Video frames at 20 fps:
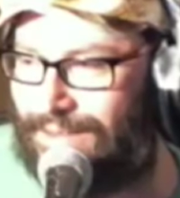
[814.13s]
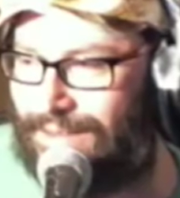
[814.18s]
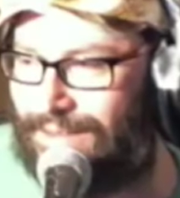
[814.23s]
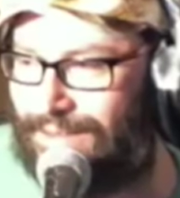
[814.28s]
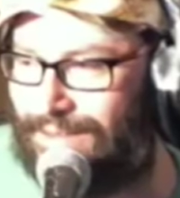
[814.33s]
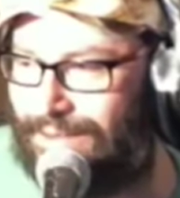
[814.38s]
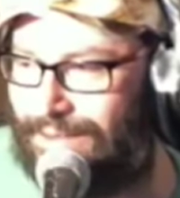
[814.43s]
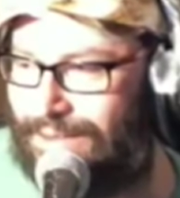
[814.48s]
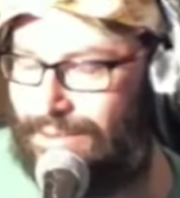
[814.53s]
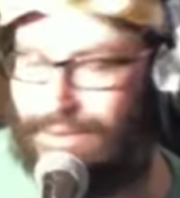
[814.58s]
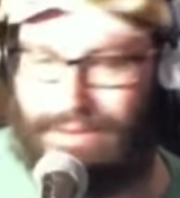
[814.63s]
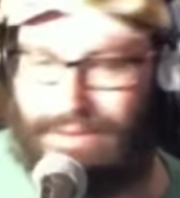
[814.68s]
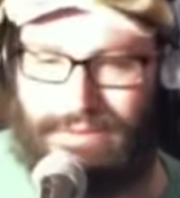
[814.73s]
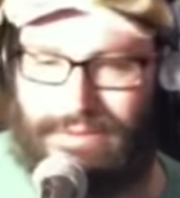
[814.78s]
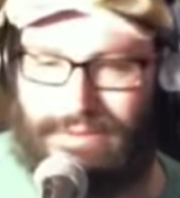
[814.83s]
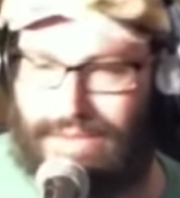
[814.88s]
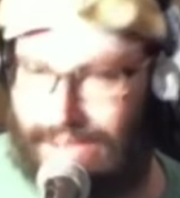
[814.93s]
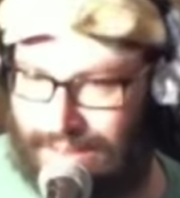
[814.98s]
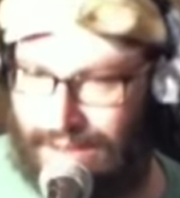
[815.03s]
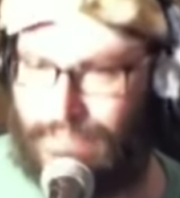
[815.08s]
anyway,
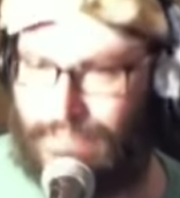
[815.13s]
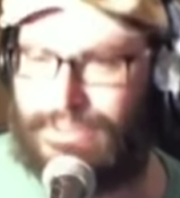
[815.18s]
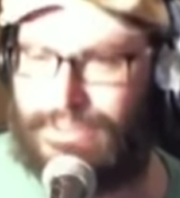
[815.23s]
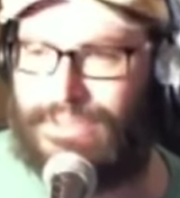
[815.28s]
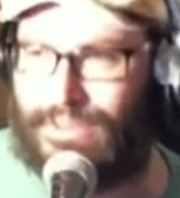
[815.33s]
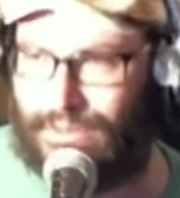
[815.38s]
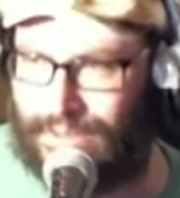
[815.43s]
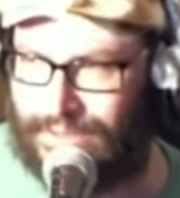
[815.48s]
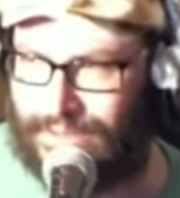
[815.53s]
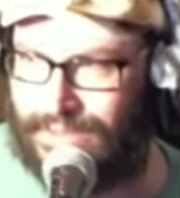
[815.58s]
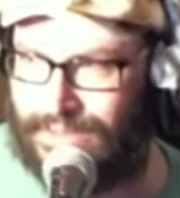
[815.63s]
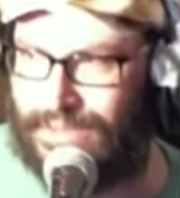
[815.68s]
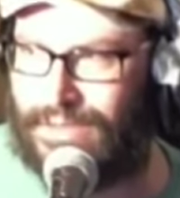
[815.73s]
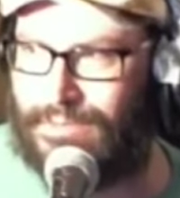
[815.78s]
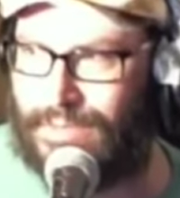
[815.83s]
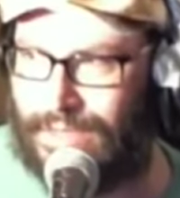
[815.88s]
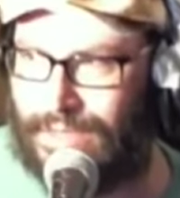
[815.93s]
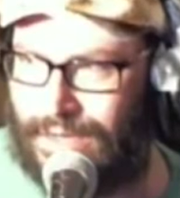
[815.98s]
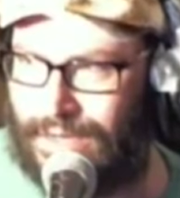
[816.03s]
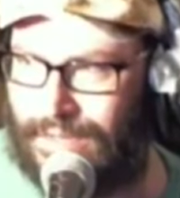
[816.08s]
yeah, that was the only
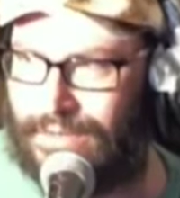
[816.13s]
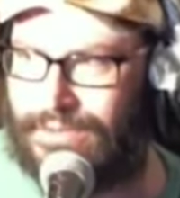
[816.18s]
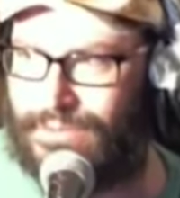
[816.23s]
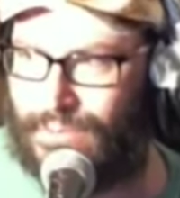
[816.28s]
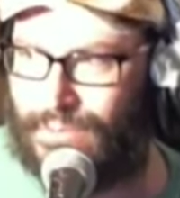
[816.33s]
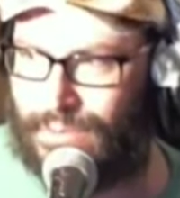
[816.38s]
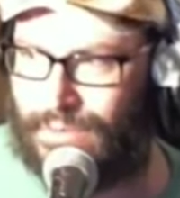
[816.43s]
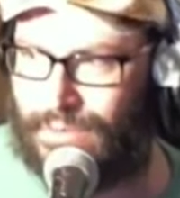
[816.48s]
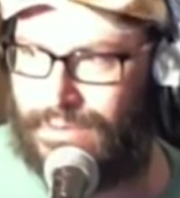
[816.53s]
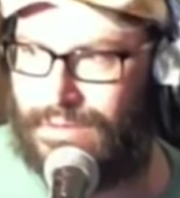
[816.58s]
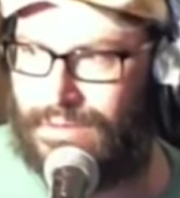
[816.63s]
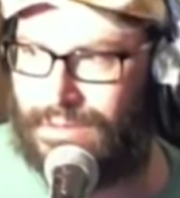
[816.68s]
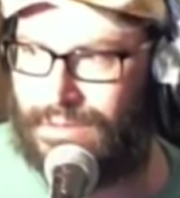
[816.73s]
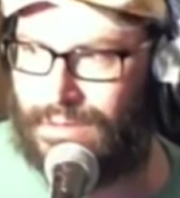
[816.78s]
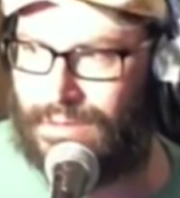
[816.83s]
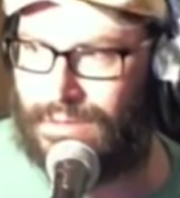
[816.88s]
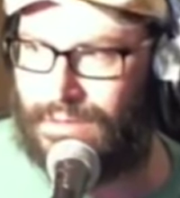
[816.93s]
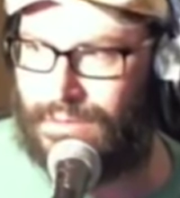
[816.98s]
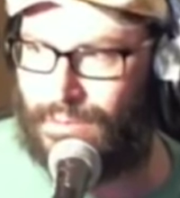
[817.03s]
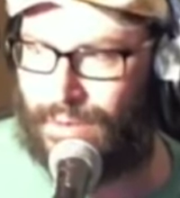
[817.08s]
time anything's really
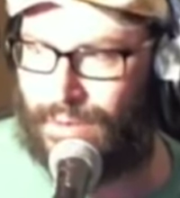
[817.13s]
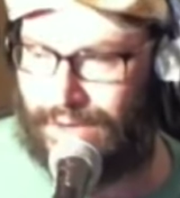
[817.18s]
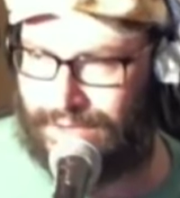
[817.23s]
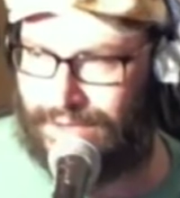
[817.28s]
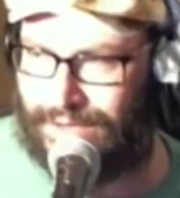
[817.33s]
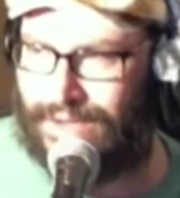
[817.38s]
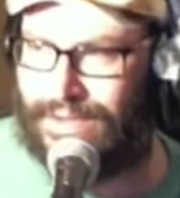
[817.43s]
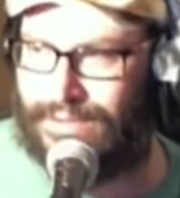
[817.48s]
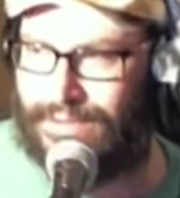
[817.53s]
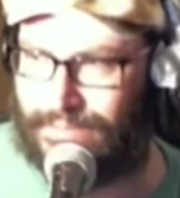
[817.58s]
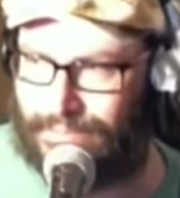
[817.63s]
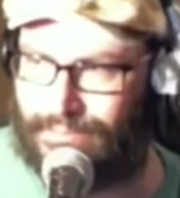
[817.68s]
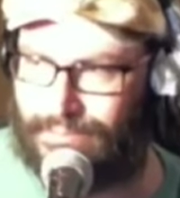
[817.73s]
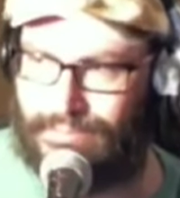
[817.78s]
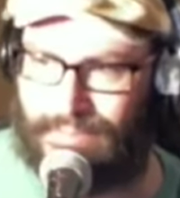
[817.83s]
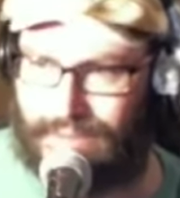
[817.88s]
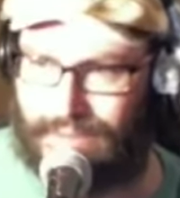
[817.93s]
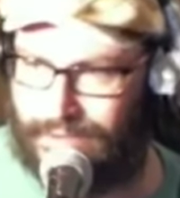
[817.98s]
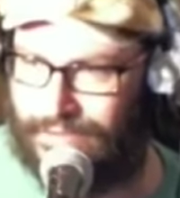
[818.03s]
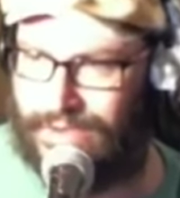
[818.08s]
where I got
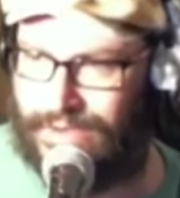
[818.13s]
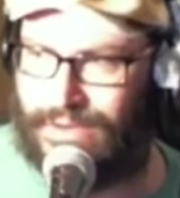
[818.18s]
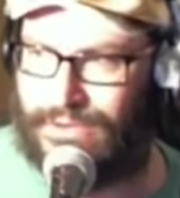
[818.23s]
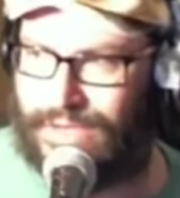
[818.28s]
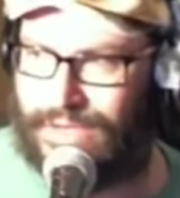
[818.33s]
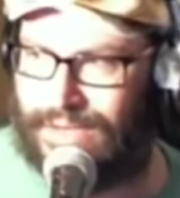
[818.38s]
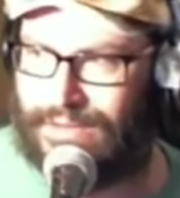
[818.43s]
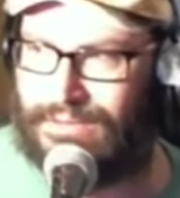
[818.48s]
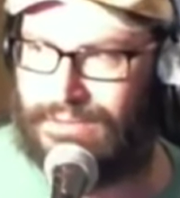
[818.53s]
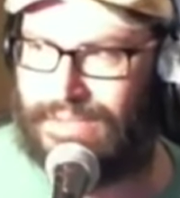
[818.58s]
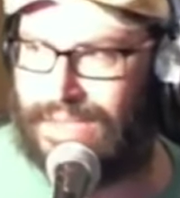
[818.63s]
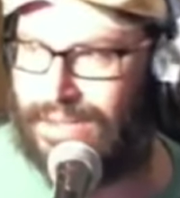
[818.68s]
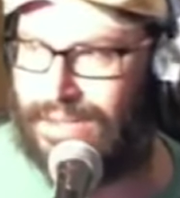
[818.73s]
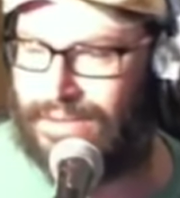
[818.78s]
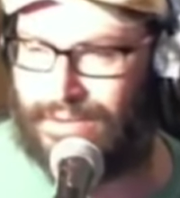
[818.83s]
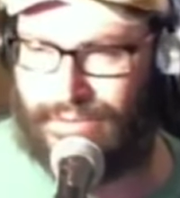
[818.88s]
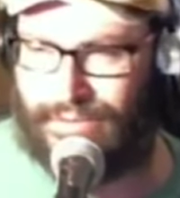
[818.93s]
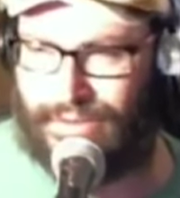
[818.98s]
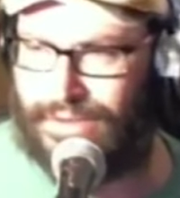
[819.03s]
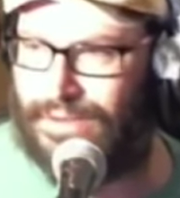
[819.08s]
a video taken
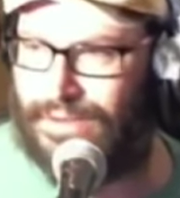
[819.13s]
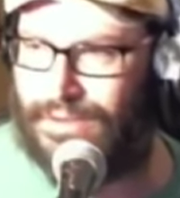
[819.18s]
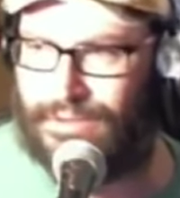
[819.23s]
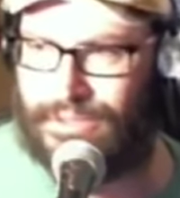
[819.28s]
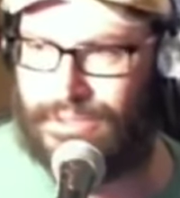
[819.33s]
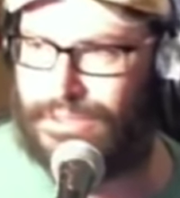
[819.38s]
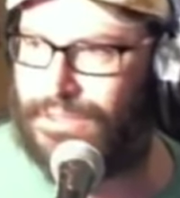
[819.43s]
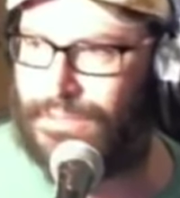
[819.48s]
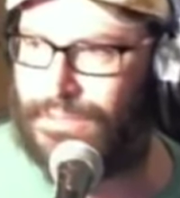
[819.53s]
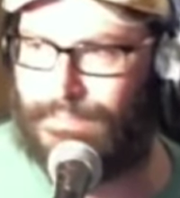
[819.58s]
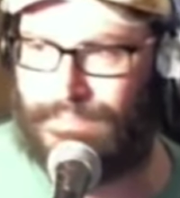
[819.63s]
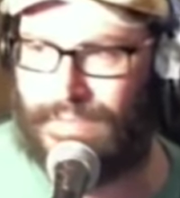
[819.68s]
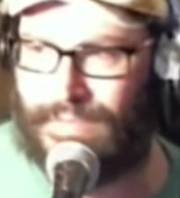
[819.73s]
down. Everything else,